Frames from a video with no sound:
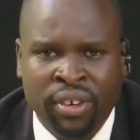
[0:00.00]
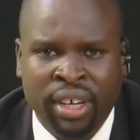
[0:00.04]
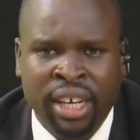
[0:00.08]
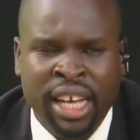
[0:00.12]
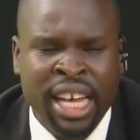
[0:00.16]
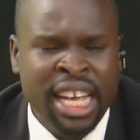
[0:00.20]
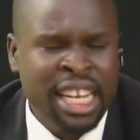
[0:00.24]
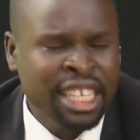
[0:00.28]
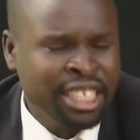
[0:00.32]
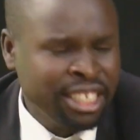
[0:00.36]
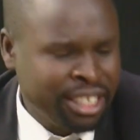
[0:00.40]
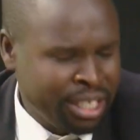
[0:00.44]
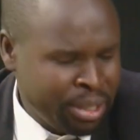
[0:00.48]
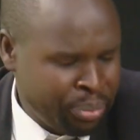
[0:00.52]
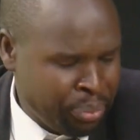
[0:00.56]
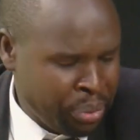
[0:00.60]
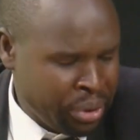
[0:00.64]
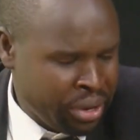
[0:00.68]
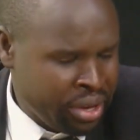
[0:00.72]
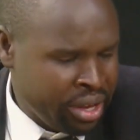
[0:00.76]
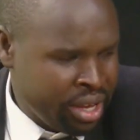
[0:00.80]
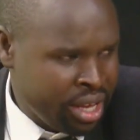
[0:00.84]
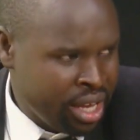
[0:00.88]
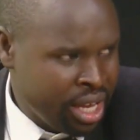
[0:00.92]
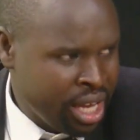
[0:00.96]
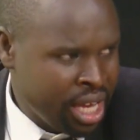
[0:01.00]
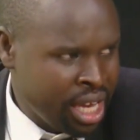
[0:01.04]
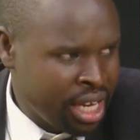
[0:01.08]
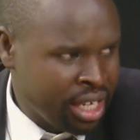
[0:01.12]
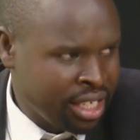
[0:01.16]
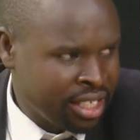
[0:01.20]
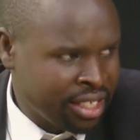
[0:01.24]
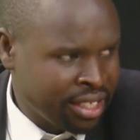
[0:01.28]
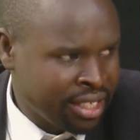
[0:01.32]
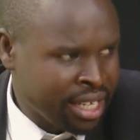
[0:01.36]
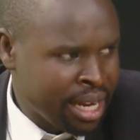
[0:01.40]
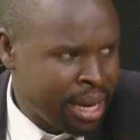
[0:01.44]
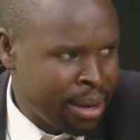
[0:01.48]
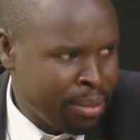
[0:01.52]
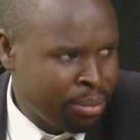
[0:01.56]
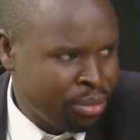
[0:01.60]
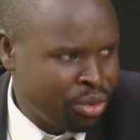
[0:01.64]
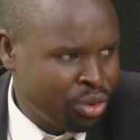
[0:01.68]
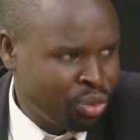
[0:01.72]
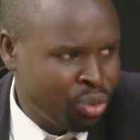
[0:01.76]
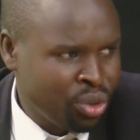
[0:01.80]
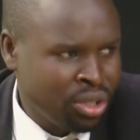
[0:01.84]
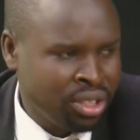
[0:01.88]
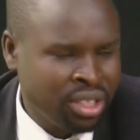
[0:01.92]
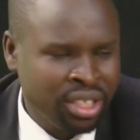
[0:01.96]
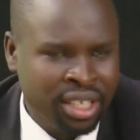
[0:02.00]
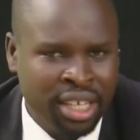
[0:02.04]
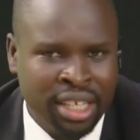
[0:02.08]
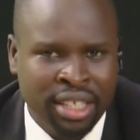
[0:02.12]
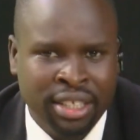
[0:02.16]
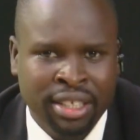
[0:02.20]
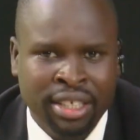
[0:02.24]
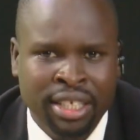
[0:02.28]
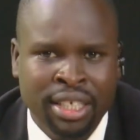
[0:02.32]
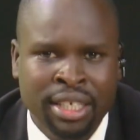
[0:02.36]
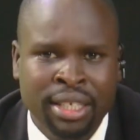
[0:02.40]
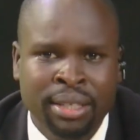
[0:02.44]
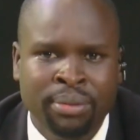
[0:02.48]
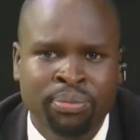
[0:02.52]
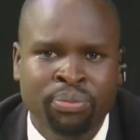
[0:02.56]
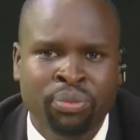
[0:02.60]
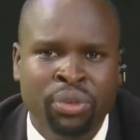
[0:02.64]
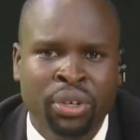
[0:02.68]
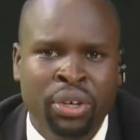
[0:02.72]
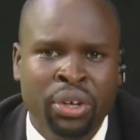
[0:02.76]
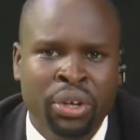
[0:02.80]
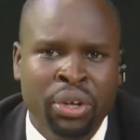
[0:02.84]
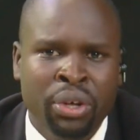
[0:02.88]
KCPE exams 2019,